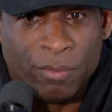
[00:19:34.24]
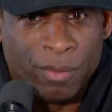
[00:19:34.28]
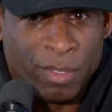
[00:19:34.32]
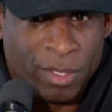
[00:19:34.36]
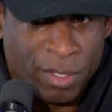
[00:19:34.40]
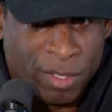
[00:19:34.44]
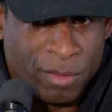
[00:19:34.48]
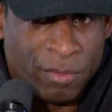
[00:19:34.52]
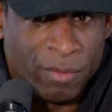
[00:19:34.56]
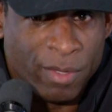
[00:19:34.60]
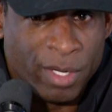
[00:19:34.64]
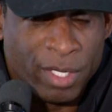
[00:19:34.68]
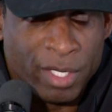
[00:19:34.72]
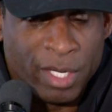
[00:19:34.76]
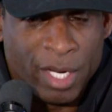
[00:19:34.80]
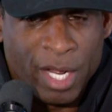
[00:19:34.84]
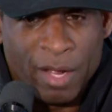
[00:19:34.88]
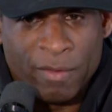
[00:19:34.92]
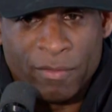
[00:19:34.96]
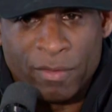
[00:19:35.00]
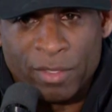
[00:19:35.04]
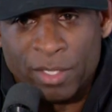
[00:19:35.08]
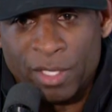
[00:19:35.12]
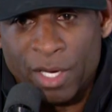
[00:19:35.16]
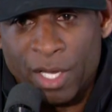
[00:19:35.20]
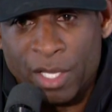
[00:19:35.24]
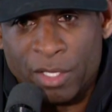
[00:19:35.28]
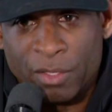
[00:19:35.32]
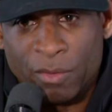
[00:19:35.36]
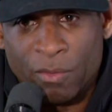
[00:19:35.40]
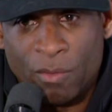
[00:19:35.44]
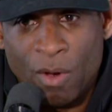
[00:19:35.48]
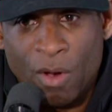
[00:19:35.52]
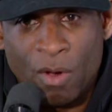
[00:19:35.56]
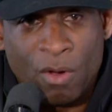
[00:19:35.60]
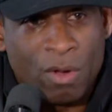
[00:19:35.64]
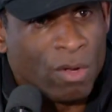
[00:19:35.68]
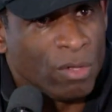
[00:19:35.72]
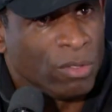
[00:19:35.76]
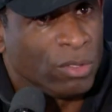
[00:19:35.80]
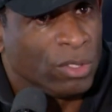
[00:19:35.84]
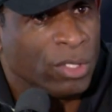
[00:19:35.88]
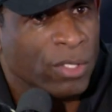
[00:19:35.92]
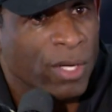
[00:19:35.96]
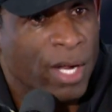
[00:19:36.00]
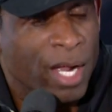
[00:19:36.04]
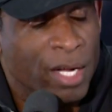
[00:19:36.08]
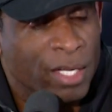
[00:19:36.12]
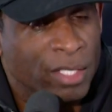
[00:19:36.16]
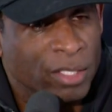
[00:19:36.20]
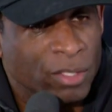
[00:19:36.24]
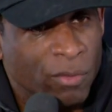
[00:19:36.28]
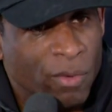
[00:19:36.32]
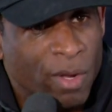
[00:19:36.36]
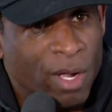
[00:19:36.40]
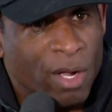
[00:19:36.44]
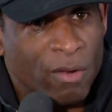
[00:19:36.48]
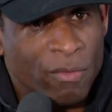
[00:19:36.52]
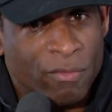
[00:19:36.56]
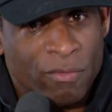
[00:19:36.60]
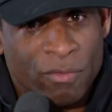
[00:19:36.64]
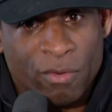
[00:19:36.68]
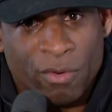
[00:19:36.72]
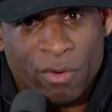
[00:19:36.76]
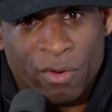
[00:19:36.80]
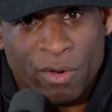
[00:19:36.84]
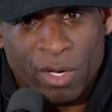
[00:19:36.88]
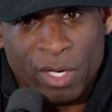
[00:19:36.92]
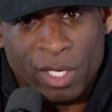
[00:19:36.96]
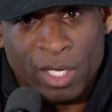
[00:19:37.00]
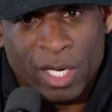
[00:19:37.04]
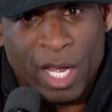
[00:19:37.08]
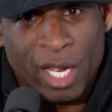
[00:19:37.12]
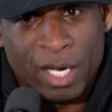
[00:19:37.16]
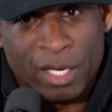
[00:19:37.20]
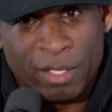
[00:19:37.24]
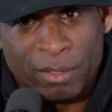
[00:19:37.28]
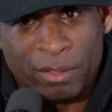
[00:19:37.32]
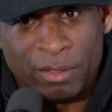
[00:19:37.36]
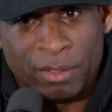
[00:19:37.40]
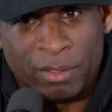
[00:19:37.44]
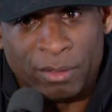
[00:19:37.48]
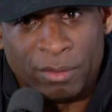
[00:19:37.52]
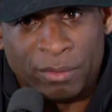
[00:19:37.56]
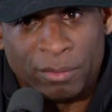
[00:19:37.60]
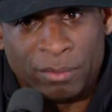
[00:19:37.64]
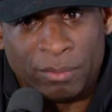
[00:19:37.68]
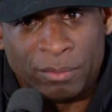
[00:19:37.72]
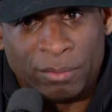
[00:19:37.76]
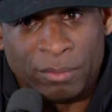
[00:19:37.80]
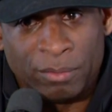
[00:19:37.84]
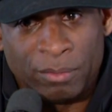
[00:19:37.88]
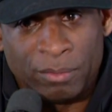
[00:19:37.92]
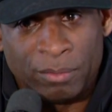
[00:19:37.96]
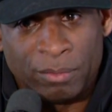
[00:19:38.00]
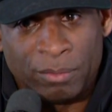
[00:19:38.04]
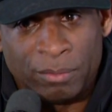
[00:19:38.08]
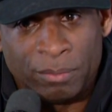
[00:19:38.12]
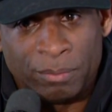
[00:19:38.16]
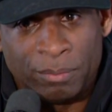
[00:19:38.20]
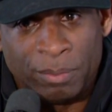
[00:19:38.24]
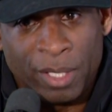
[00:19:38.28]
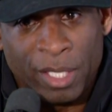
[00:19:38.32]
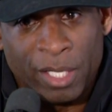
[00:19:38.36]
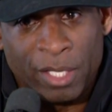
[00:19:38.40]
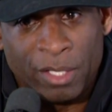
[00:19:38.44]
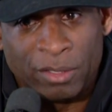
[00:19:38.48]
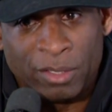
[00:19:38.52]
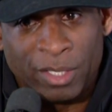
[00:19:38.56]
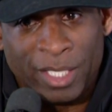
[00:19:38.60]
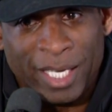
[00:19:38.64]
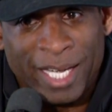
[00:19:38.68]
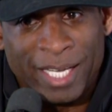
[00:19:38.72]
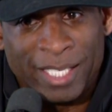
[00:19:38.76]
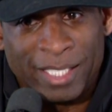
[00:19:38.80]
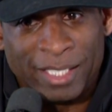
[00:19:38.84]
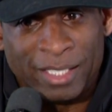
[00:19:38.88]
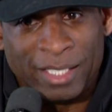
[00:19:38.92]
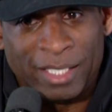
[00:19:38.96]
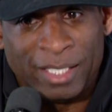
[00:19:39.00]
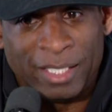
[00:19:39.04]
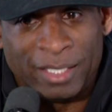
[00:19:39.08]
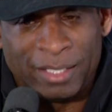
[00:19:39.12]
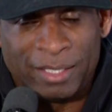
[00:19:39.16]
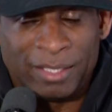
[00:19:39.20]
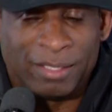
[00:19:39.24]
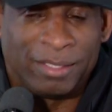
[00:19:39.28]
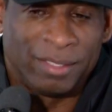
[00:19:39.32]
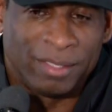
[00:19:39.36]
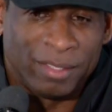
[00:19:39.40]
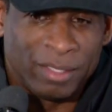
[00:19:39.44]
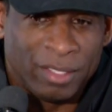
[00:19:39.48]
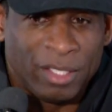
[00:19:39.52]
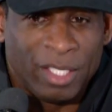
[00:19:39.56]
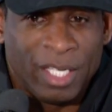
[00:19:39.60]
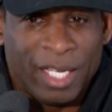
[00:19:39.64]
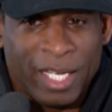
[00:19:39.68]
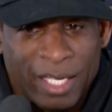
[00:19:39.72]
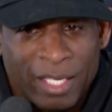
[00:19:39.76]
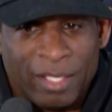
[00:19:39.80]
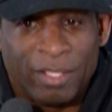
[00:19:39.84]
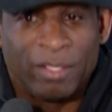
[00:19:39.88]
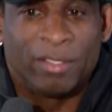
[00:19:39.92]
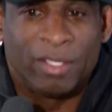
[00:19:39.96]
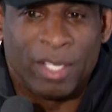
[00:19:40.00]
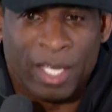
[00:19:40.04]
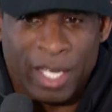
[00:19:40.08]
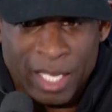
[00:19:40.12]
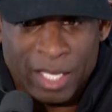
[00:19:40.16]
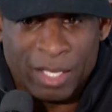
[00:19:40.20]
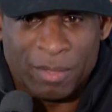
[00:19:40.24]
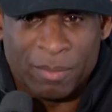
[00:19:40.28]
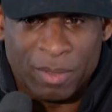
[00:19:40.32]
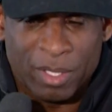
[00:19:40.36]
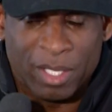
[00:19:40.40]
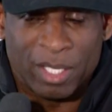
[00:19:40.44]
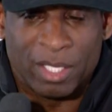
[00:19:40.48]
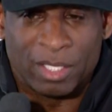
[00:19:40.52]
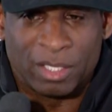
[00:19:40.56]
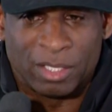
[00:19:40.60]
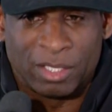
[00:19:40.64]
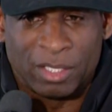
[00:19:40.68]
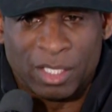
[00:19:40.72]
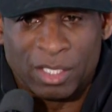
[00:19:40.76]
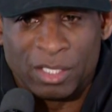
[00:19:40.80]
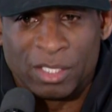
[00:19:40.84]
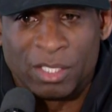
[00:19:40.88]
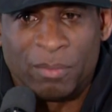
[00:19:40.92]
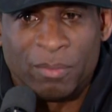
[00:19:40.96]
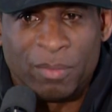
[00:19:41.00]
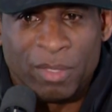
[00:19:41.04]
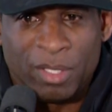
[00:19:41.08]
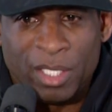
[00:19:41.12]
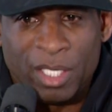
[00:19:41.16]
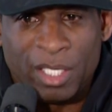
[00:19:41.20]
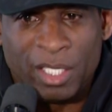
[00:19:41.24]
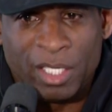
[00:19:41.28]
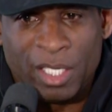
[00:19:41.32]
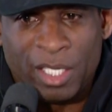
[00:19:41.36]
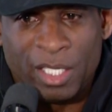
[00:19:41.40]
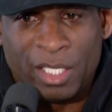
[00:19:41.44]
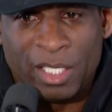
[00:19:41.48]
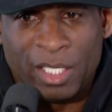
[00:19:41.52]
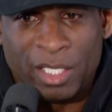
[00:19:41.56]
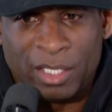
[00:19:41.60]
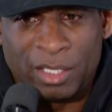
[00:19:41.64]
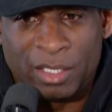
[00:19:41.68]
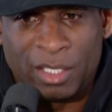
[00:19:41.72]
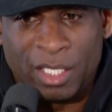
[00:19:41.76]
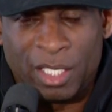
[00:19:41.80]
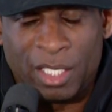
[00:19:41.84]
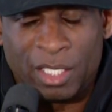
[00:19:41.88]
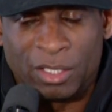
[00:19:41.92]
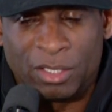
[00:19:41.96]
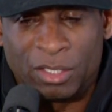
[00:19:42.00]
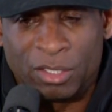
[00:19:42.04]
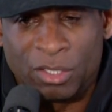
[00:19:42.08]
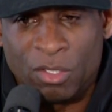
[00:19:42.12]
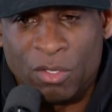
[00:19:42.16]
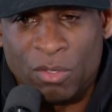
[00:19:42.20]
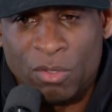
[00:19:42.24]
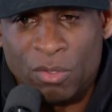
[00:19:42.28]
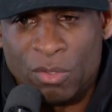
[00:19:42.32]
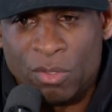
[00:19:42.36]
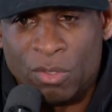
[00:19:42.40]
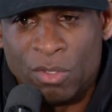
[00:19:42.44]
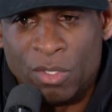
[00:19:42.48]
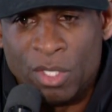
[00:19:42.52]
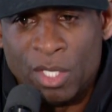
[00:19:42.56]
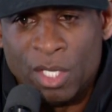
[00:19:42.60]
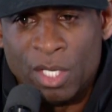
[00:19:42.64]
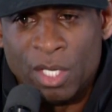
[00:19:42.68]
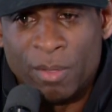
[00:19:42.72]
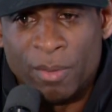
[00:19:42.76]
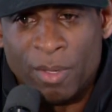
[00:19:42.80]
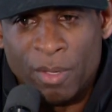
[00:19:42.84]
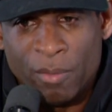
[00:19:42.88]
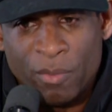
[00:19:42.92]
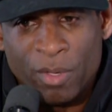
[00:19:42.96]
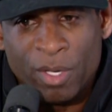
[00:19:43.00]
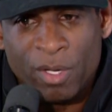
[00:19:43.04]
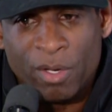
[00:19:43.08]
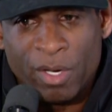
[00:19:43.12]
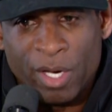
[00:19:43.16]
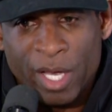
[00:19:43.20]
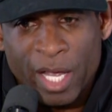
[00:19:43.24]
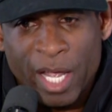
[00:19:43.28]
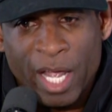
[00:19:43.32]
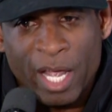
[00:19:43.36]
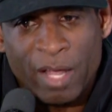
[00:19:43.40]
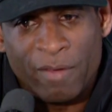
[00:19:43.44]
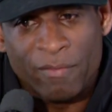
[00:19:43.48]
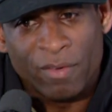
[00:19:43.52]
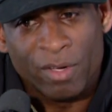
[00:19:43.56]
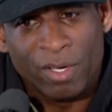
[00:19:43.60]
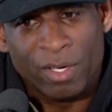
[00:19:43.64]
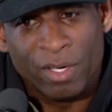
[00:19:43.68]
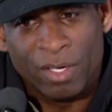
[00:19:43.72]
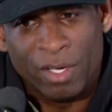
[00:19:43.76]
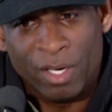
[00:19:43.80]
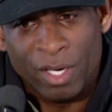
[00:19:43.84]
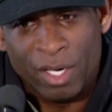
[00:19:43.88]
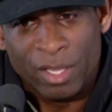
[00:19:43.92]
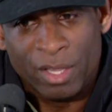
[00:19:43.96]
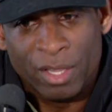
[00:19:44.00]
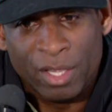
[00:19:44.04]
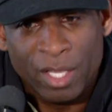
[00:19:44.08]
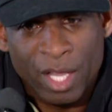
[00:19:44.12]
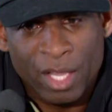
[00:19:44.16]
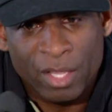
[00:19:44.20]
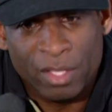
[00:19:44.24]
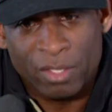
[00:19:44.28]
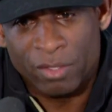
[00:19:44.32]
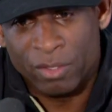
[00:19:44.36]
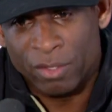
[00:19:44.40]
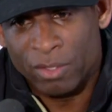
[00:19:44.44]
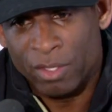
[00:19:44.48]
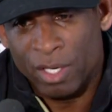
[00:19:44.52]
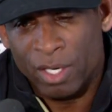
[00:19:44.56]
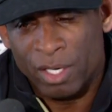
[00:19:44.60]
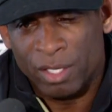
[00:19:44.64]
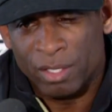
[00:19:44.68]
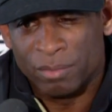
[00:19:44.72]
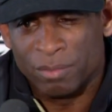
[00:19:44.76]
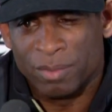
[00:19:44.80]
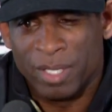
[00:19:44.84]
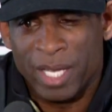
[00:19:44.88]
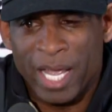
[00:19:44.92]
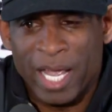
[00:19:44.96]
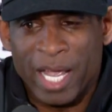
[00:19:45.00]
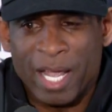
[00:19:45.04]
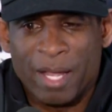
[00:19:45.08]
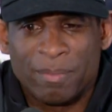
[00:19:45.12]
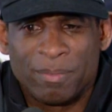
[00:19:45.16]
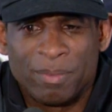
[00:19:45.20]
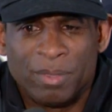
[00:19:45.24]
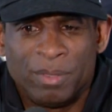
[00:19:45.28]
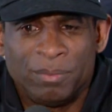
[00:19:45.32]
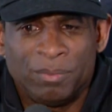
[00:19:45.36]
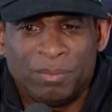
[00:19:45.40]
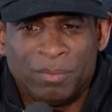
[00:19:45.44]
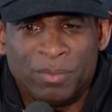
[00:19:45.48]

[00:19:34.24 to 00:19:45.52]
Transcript: we're getting ready to have another walk-on tryout as well for a lot of players in they have to be in the system in, in this uh, school. And we're going to have uh, another uh, camp